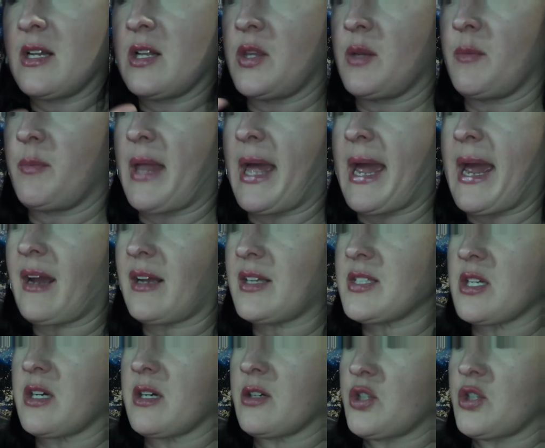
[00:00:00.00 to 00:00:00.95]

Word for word: The blacks are